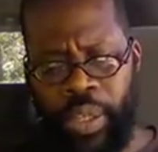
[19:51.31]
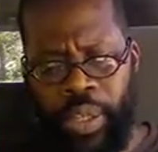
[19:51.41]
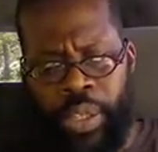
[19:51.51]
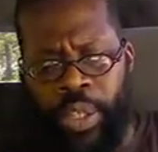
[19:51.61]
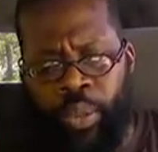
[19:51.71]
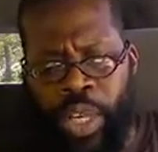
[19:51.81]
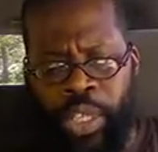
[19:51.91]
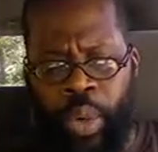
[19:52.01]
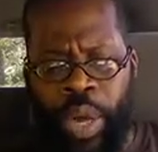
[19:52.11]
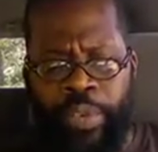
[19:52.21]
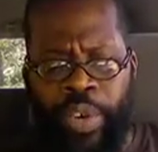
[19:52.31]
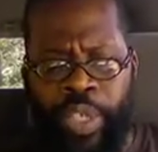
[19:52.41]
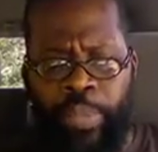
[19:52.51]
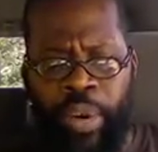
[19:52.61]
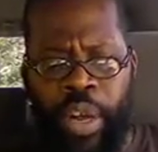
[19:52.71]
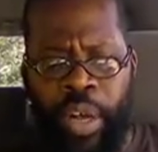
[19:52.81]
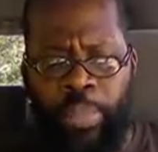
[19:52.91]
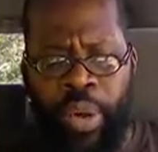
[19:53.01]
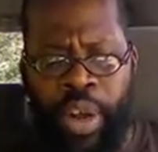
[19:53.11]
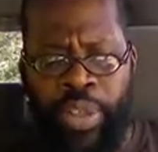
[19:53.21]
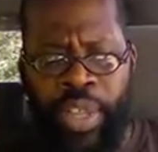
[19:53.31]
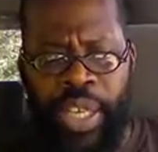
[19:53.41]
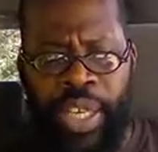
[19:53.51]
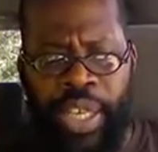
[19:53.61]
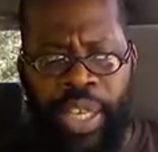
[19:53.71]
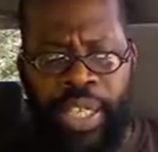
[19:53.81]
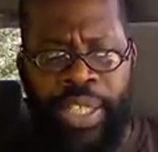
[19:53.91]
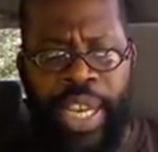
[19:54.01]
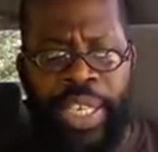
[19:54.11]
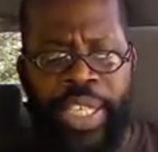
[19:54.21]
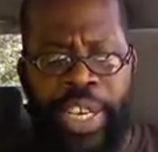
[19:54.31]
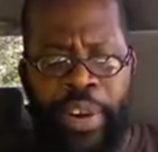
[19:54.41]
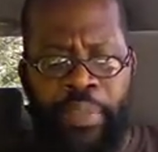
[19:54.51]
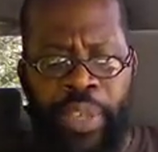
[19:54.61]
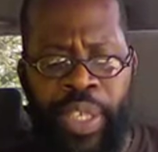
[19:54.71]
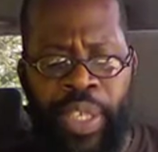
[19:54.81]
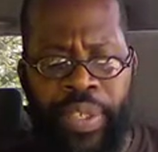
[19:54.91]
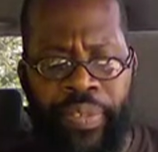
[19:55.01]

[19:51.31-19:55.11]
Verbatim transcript: It says, Whatsoever is brought upon thee, take cheerfully.